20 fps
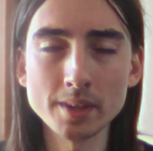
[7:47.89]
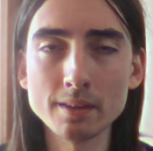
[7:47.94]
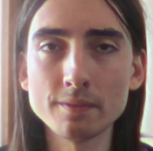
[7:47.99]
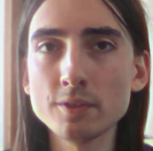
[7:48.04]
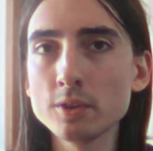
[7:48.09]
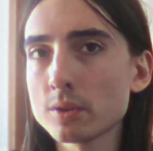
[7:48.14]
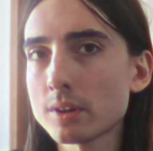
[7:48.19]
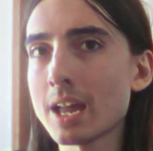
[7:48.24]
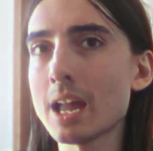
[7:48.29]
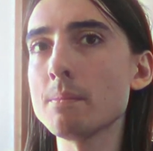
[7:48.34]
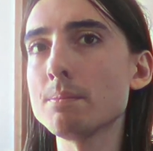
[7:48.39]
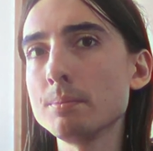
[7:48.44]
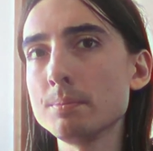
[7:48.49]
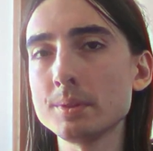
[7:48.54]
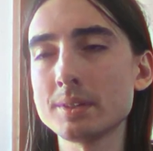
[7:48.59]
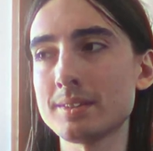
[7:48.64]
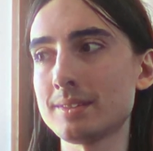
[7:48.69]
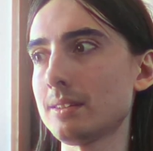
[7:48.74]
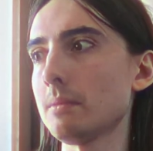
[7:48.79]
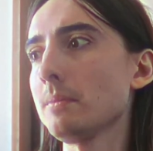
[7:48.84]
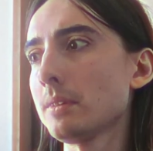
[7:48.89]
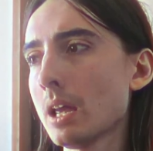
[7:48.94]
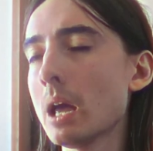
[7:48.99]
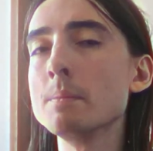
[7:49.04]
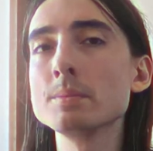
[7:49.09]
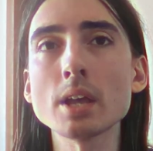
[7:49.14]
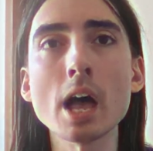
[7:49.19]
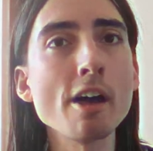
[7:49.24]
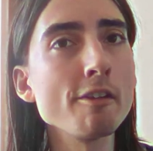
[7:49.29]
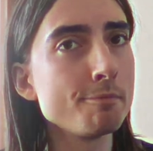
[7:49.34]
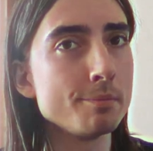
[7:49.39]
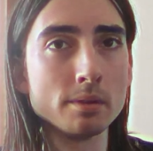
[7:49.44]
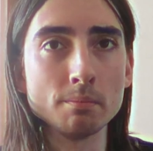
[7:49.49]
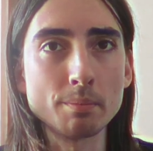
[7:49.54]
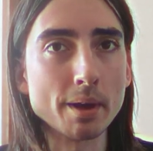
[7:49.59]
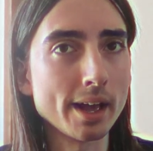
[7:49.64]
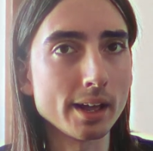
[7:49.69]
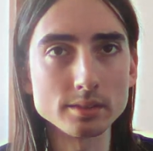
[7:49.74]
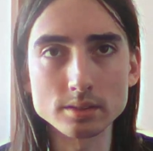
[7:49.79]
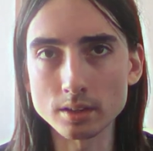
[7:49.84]
If you're capable, because sometimes I've been
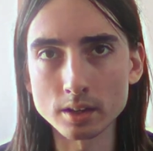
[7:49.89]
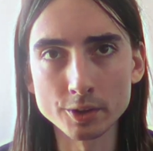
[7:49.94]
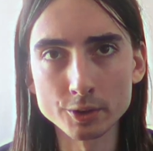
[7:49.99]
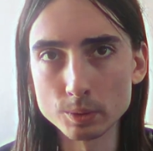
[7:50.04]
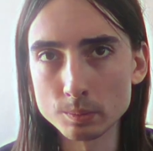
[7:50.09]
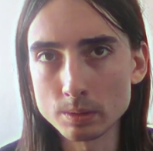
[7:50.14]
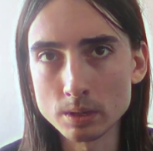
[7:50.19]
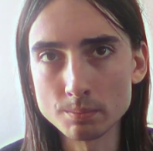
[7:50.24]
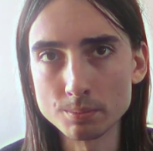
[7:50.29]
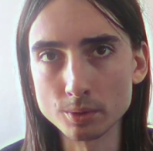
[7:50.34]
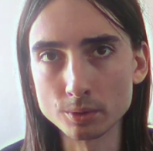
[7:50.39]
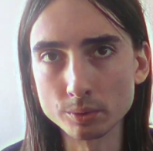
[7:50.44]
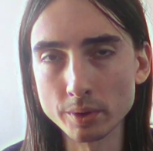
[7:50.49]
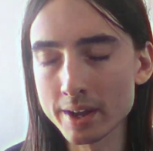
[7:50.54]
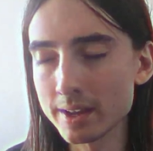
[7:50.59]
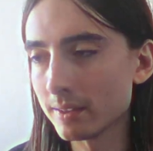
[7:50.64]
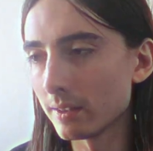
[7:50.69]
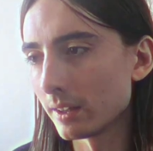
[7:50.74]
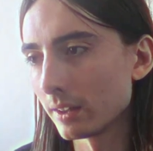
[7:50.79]
bad to other people, right?